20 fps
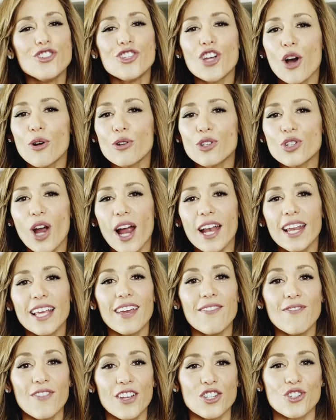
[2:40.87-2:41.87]
Don't try to
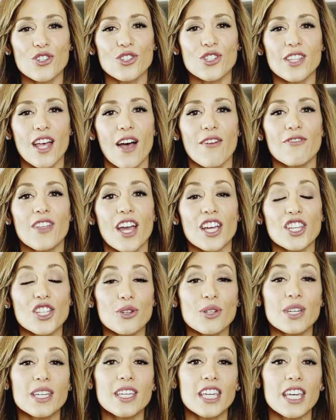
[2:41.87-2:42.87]
convince yourself that
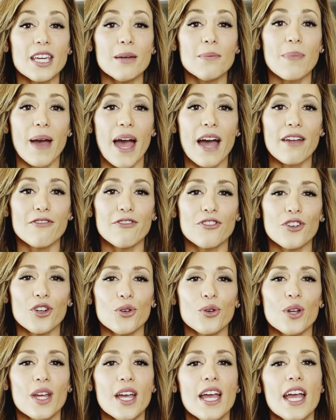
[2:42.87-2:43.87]
you can keep bad
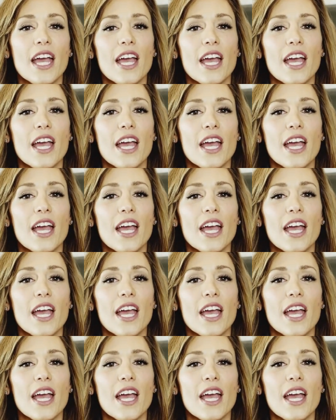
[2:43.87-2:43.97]
food